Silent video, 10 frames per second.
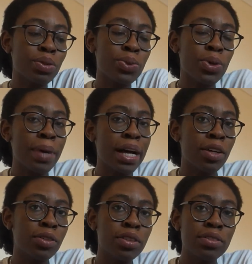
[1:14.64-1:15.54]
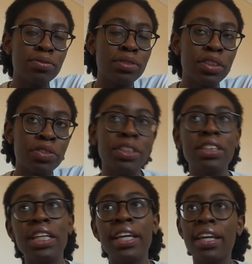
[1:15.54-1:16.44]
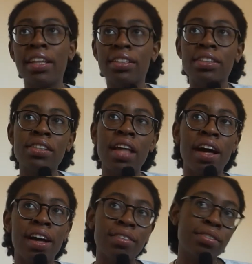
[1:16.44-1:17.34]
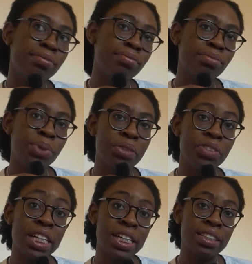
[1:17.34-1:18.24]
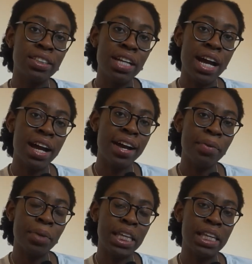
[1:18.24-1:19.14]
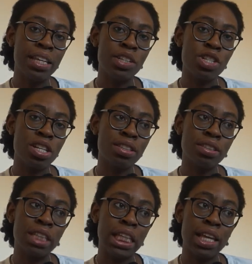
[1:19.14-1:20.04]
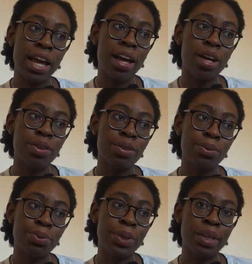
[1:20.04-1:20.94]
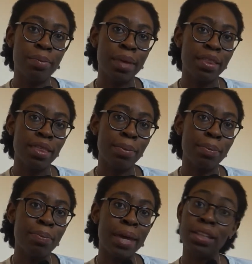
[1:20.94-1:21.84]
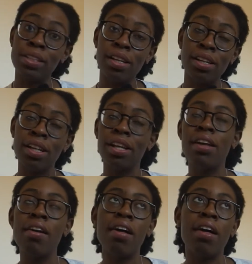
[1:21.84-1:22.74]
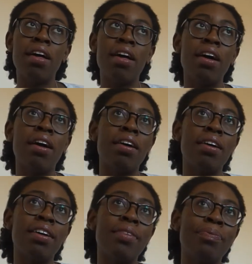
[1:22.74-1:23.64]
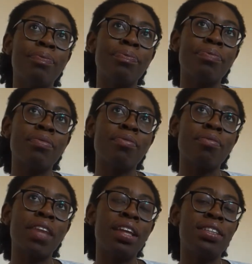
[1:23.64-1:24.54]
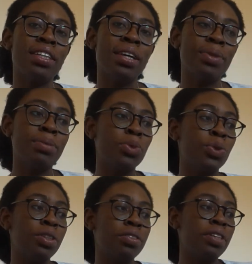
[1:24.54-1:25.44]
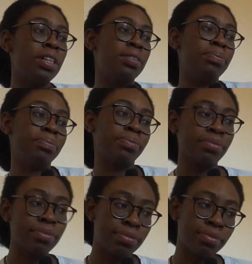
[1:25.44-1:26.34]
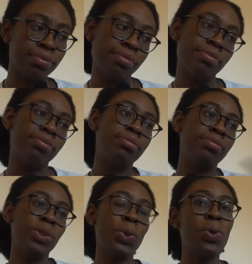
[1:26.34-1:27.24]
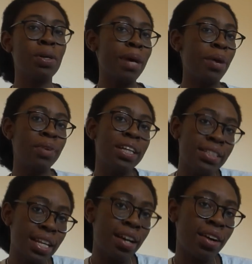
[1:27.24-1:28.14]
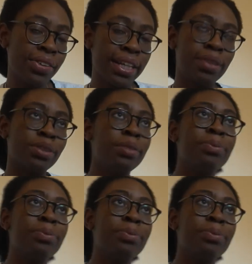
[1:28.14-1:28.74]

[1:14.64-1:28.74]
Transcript: talk about different tickets that we've done and we just see how we can make them better. And today was more of a talk about ways on how to